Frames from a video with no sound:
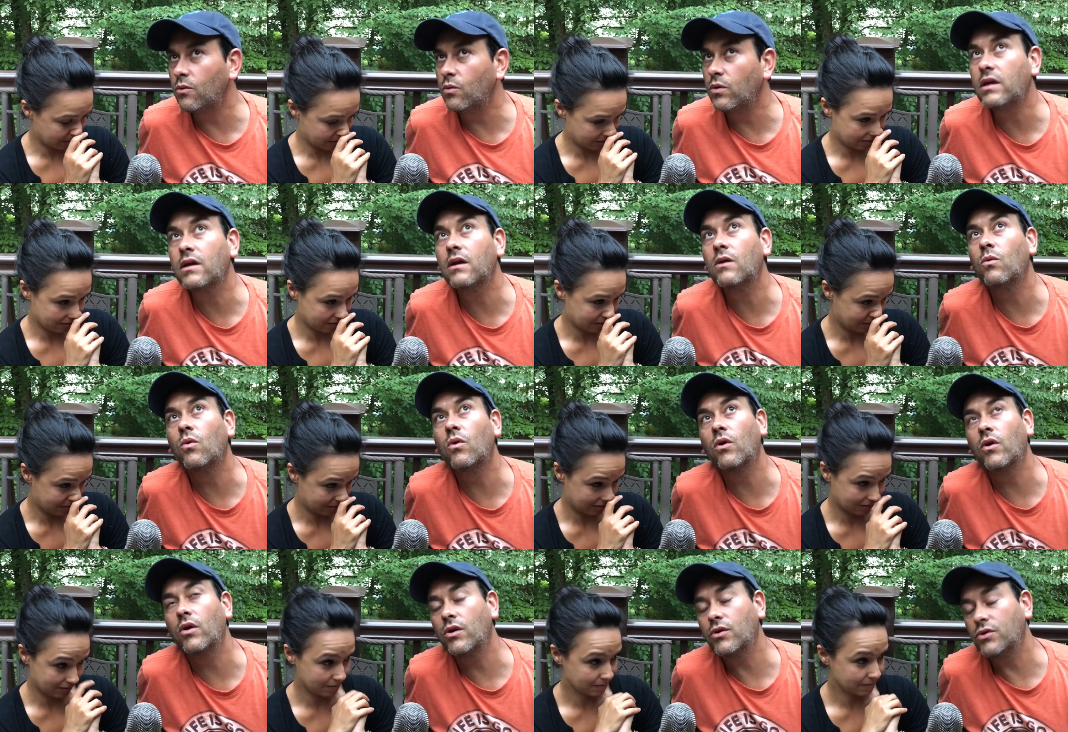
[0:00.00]
Speaker 1: that weekend
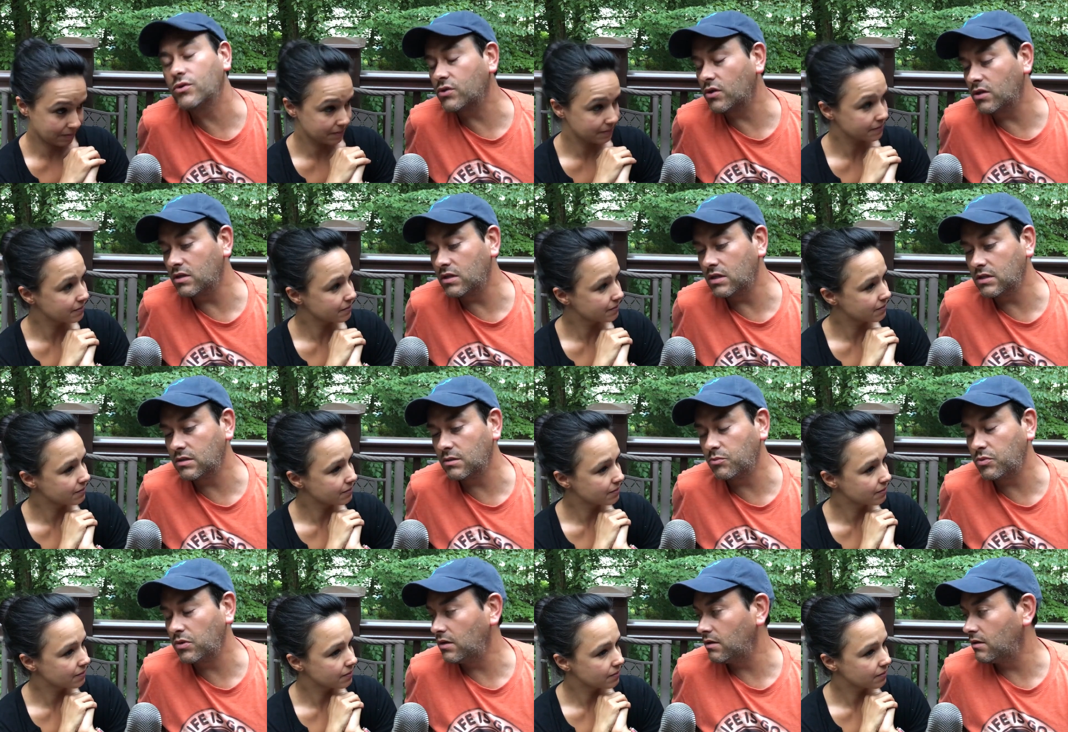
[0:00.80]
warriors aren't
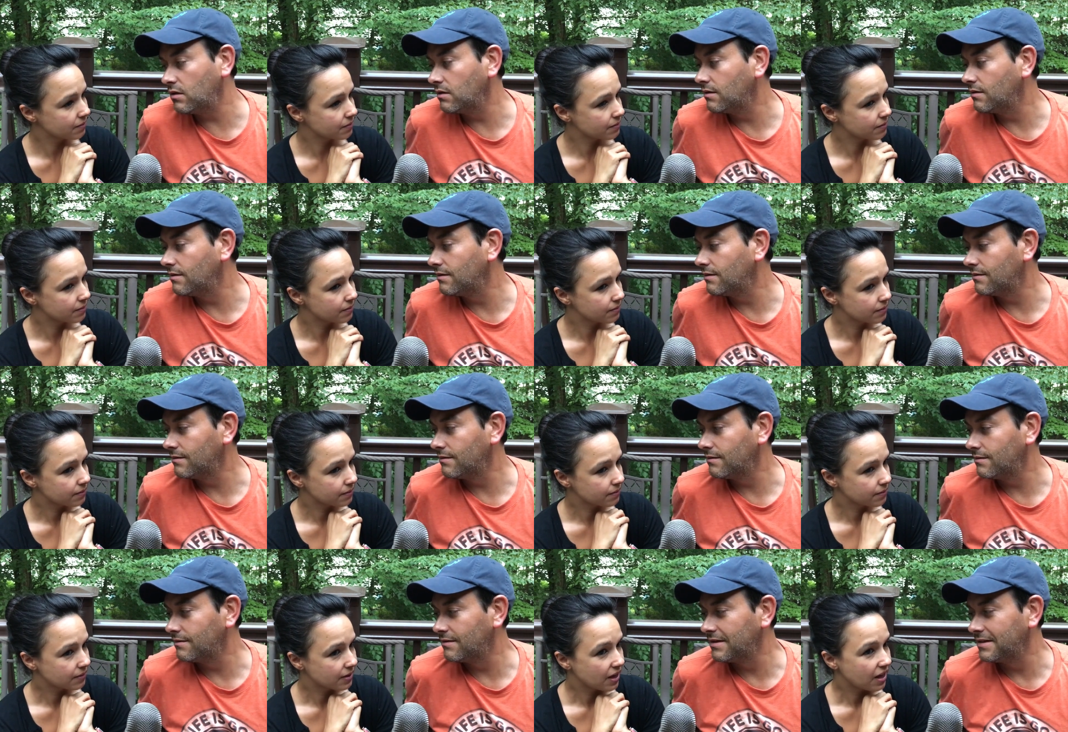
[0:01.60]
disciplined?
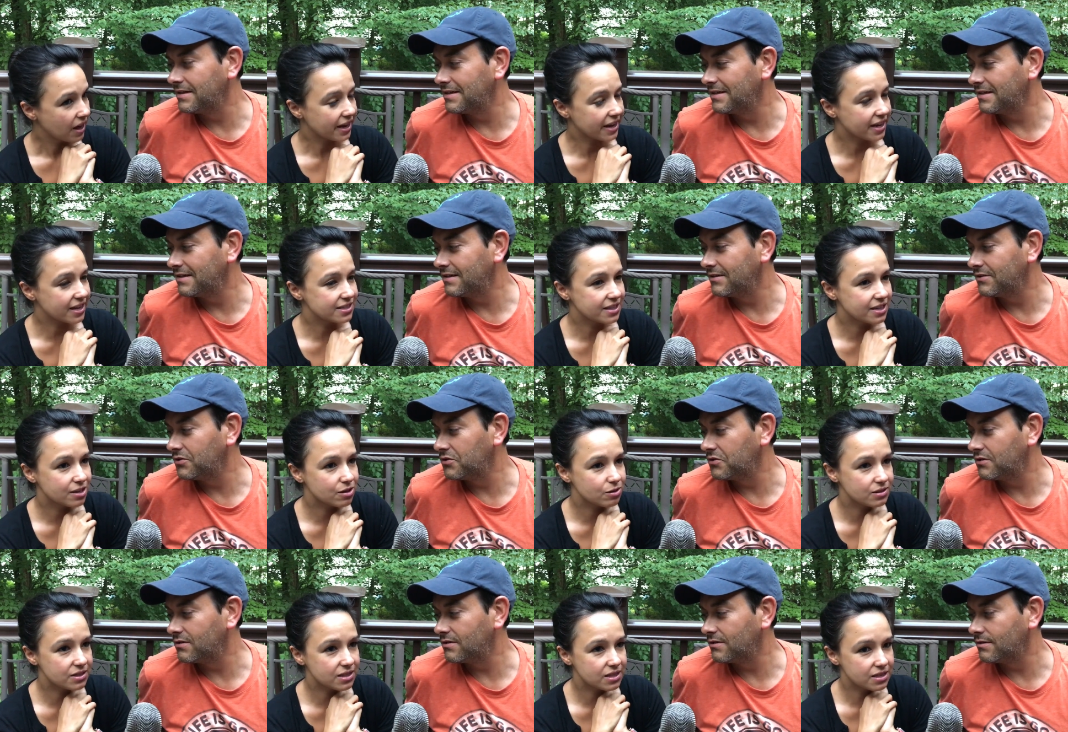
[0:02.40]
Speaker 2: I guess I
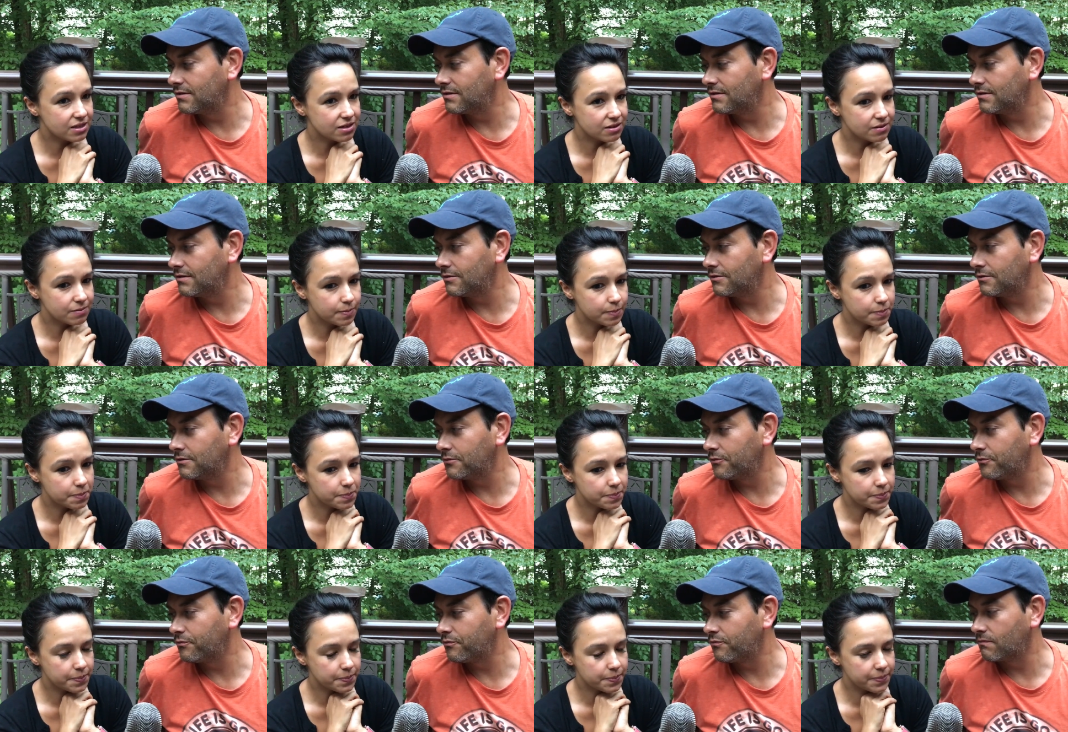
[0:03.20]
use the
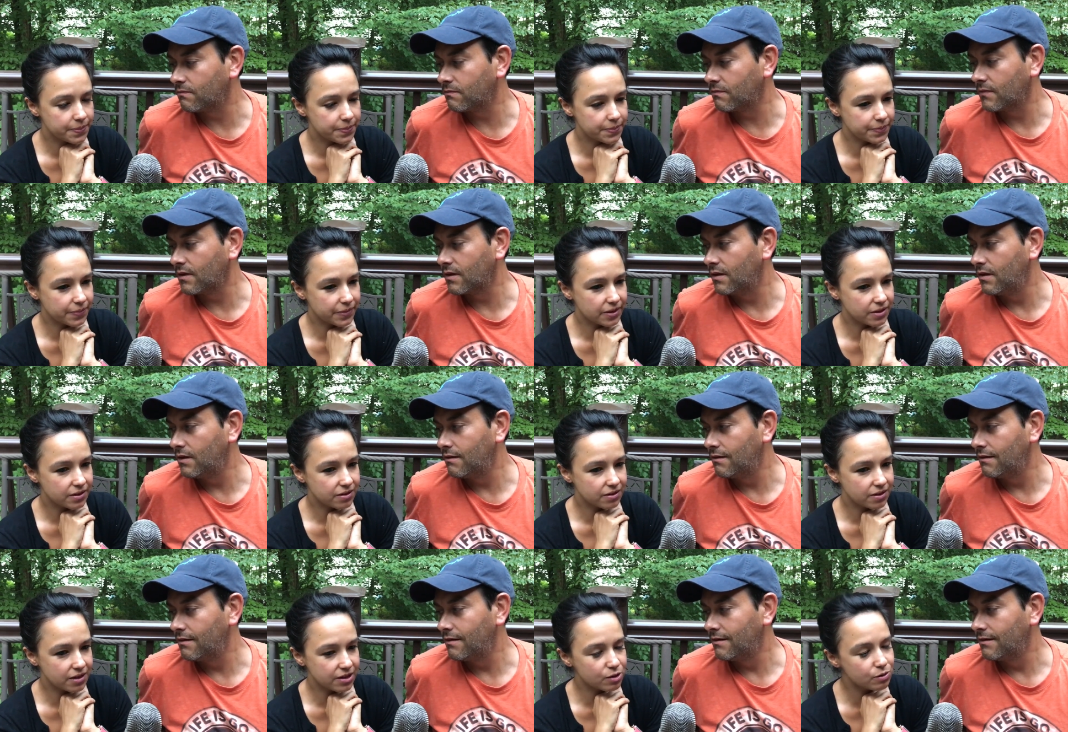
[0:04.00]

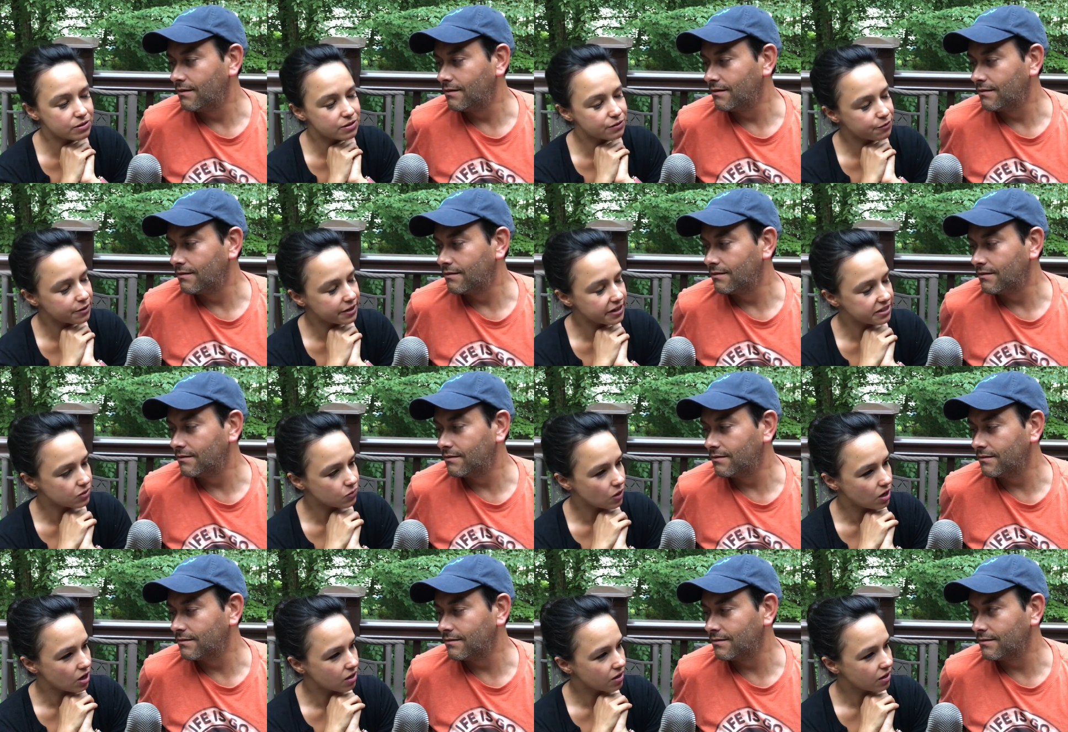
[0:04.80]
I use the
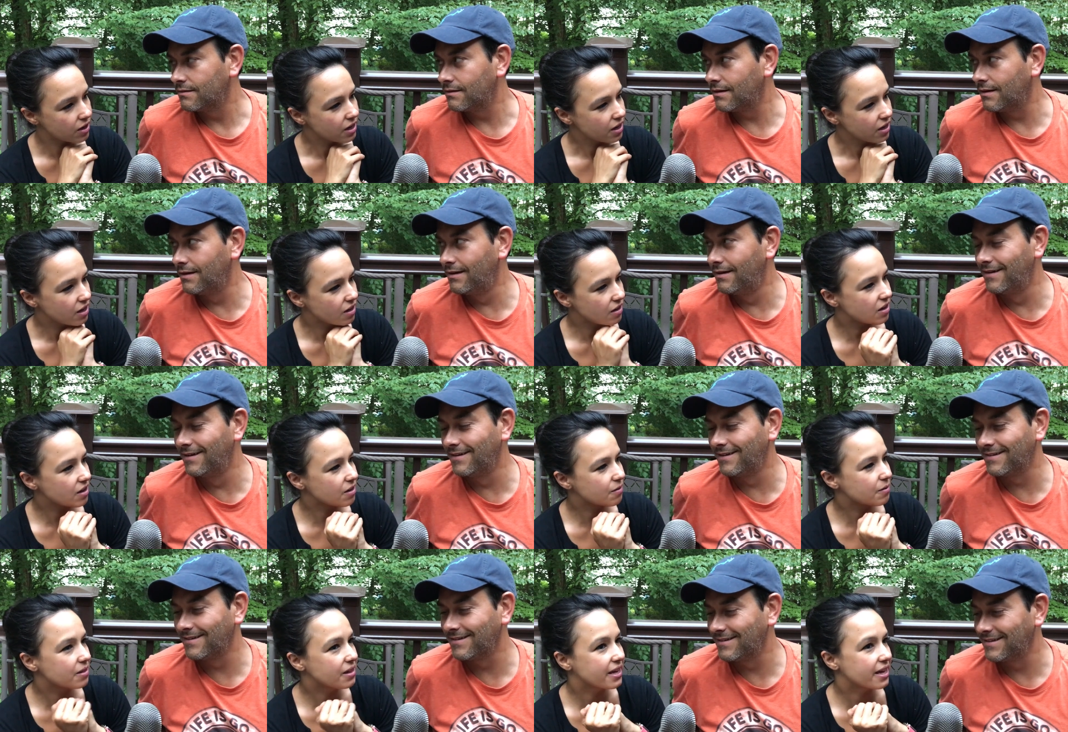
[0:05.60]
phrase wrong. It,
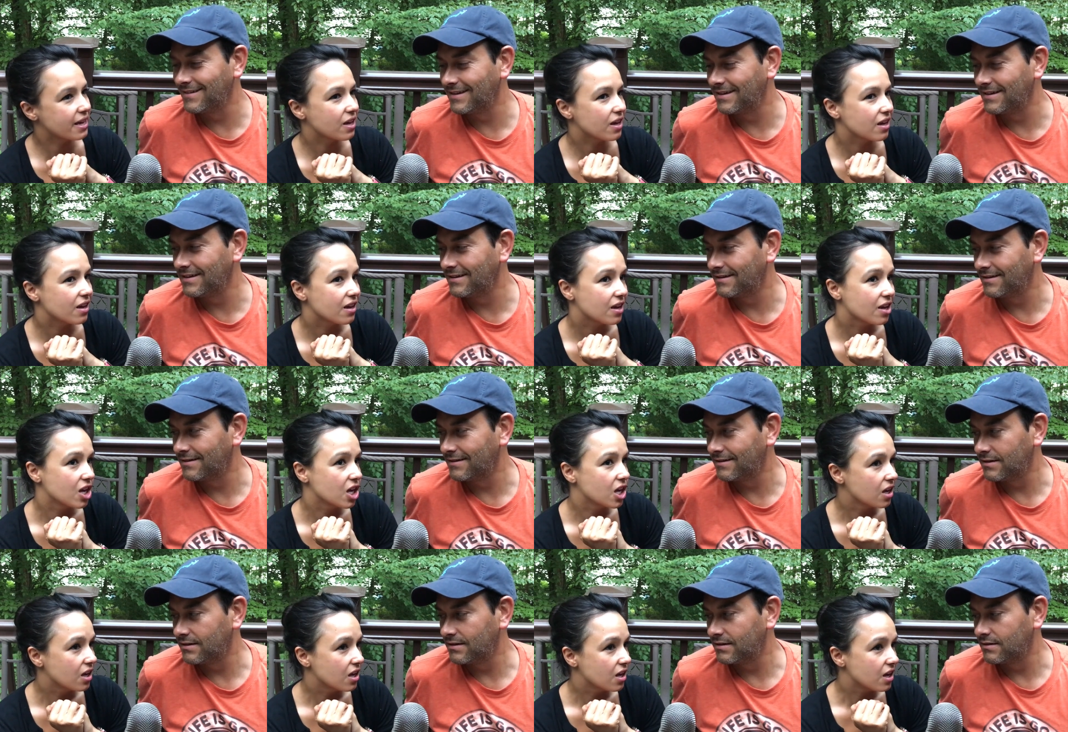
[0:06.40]
it like
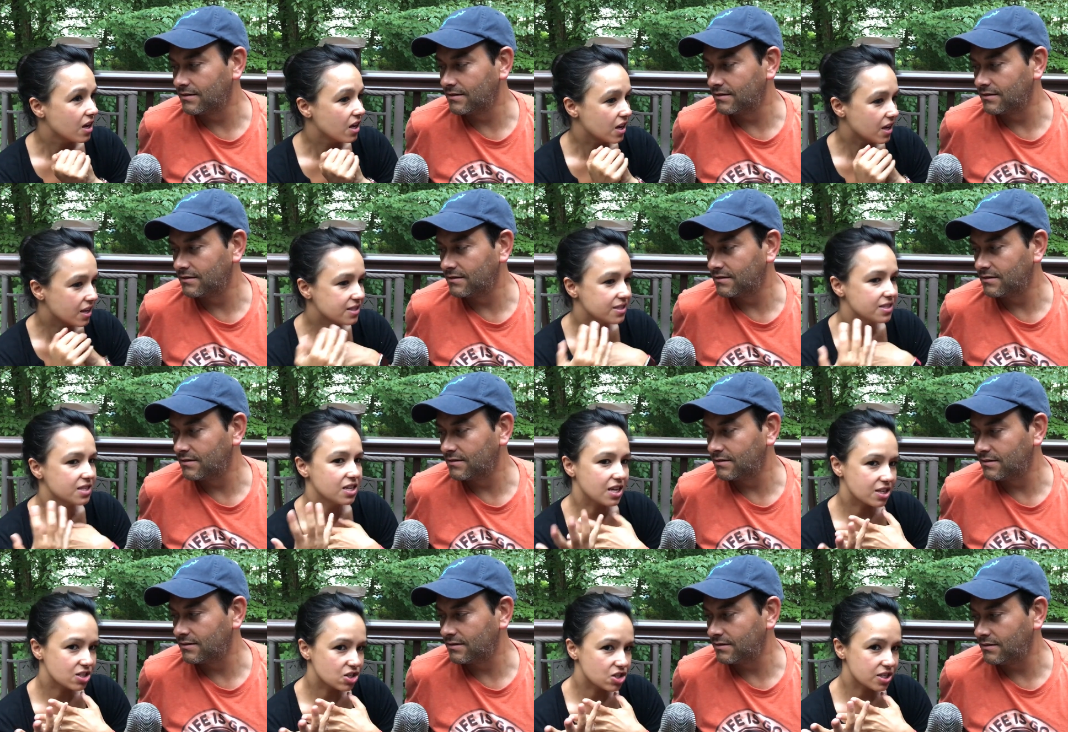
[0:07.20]
it's
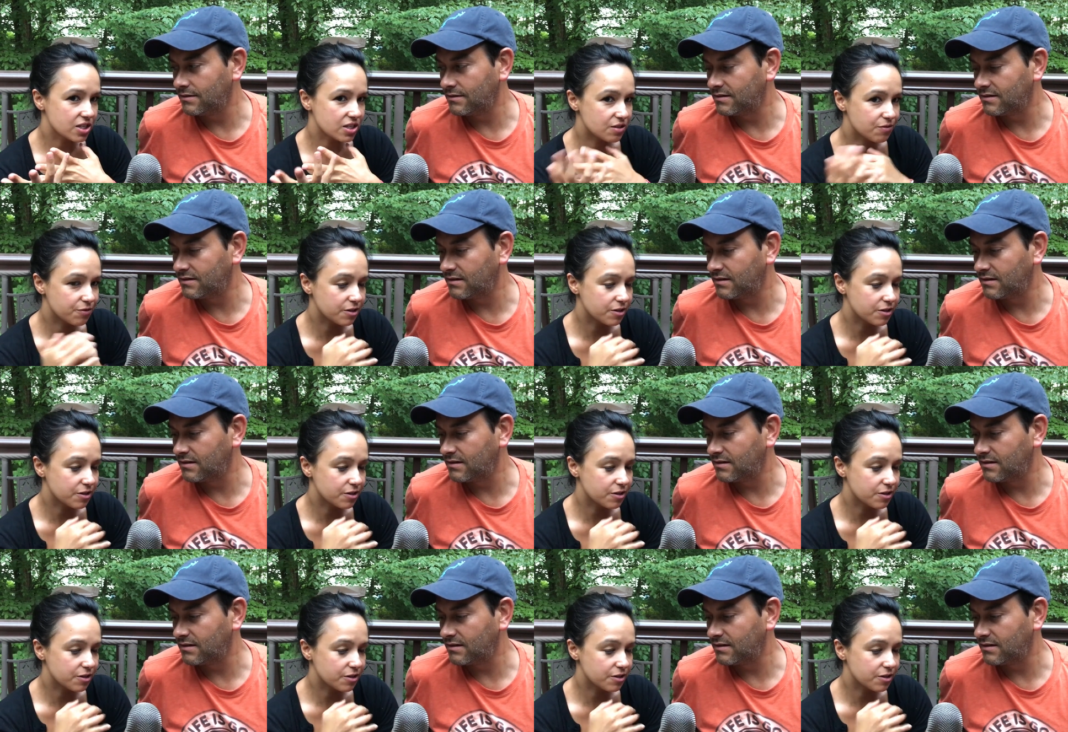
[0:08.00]
not just